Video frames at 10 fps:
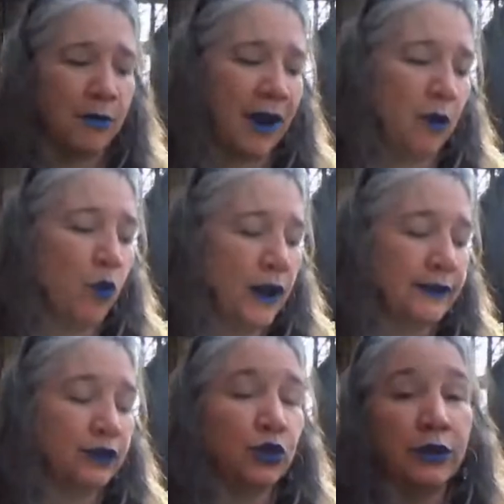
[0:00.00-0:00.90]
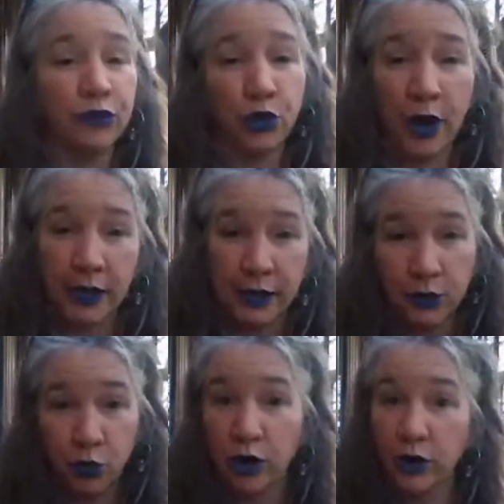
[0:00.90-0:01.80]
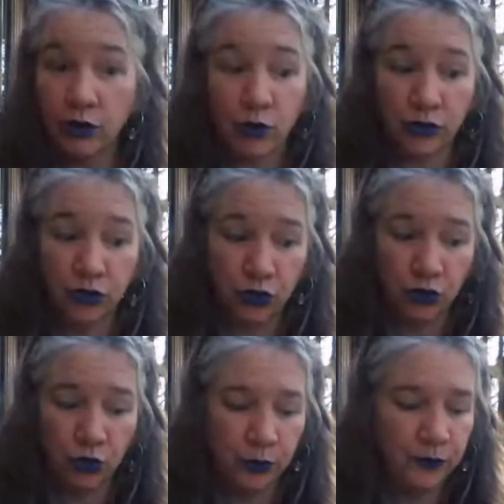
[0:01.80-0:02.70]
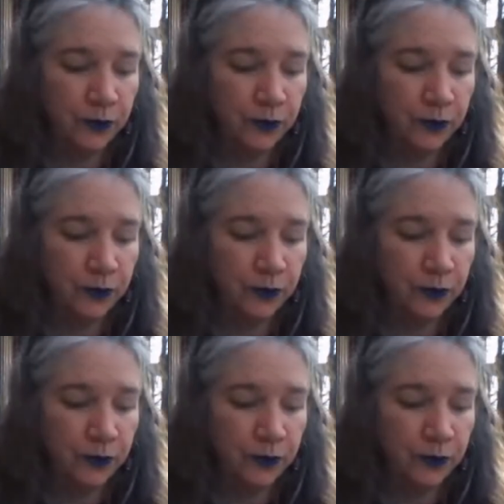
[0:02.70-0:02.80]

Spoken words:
but I wanted to give credit where it was due.